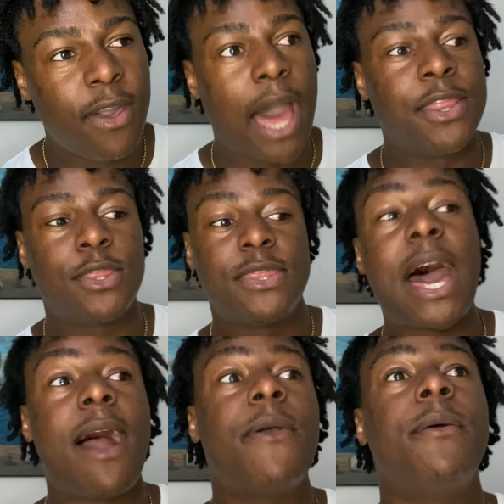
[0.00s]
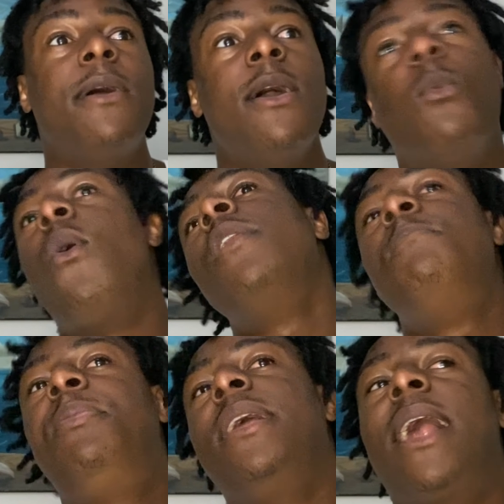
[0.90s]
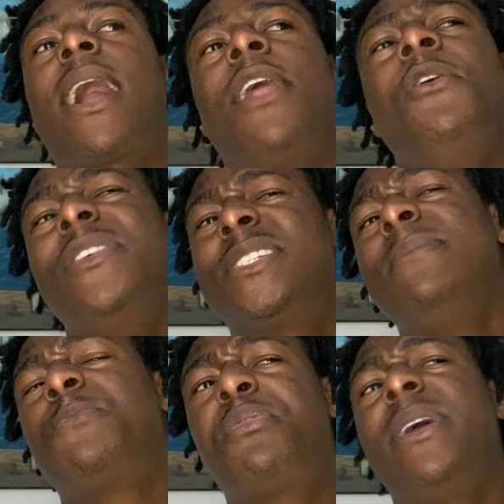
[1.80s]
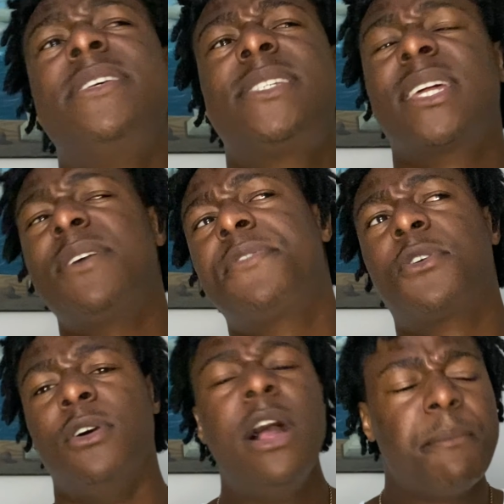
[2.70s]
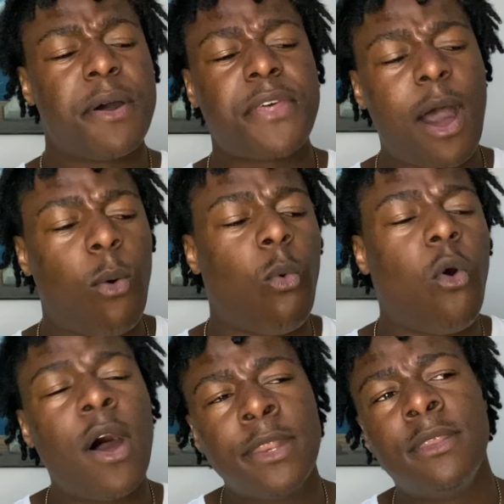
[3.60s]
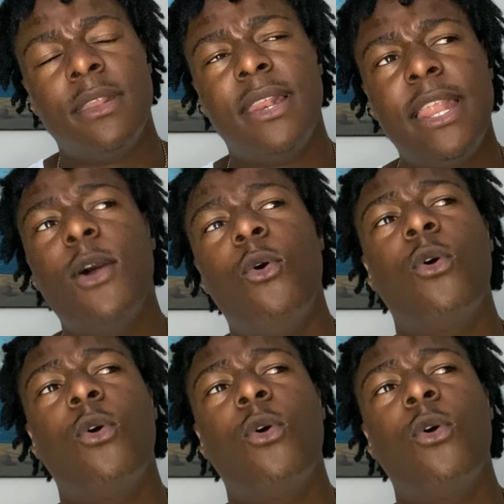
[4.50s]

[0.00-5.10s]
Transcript: And that one bit, like, I know it seems pretty insignificant, but that one little